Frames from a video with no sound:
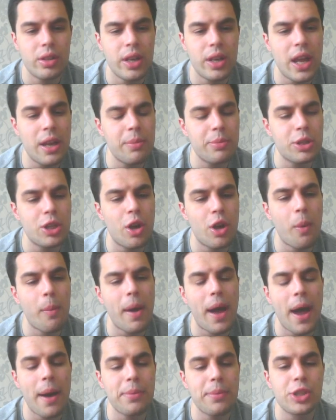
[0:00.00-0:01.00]
names that are
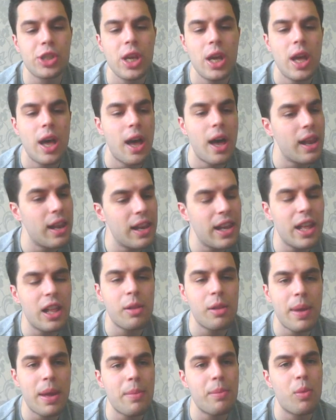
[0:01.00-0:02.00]
perhaps a
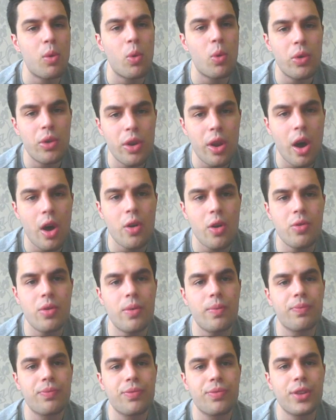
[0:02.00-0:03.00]
little bit more known